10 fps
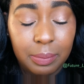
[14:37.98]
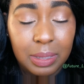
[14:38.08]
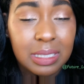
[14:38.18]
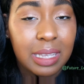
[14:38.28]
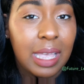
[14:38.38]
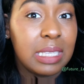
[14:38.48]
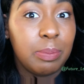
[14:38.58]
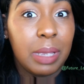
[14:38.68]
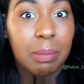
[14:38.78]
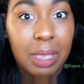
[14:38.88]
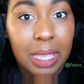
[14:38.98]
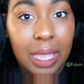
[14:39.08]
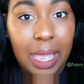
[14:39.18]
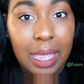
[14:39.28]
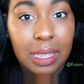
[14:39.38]
it's not as
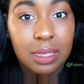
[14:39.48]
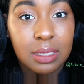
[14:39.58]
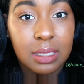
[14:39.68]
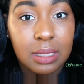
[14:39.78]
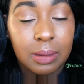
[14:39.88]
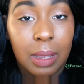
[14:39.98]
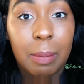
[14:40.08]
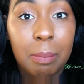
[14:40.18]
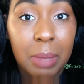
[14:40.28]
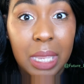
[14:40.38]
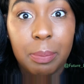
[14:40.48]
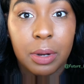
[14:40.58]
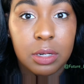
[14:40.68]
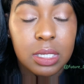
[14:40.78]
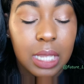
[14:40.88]
beaming as me
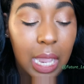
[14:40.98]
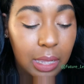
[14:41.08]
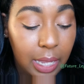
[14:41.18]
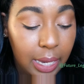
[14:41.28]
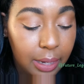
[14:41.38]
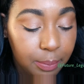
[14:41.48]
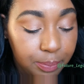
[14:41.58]
personally I like.